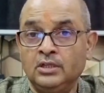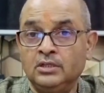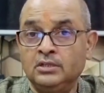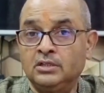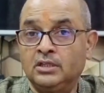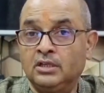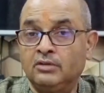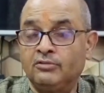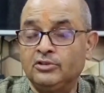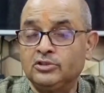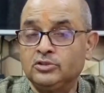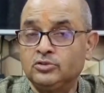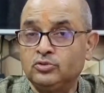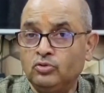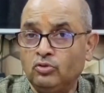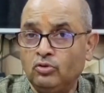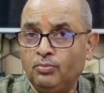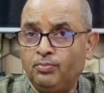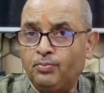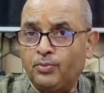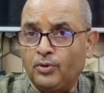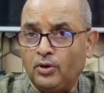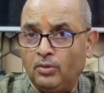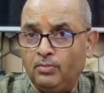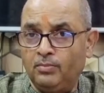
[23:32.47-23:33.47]
There was no
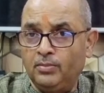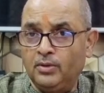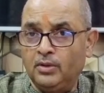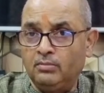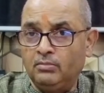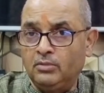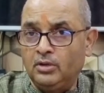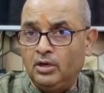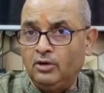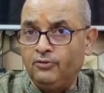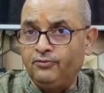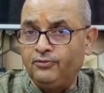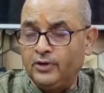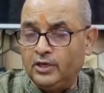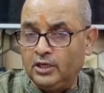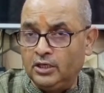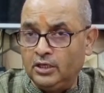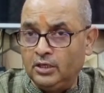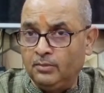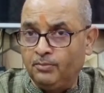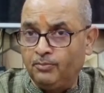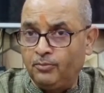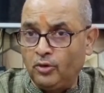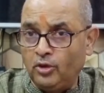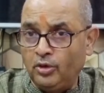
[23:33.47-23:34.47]
problem of
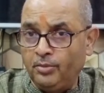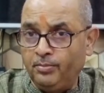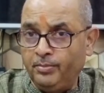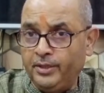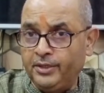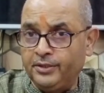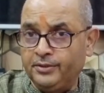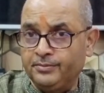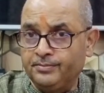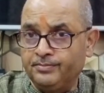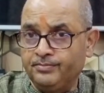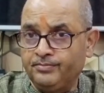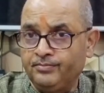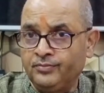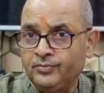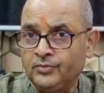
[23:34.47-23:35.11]
unemployment.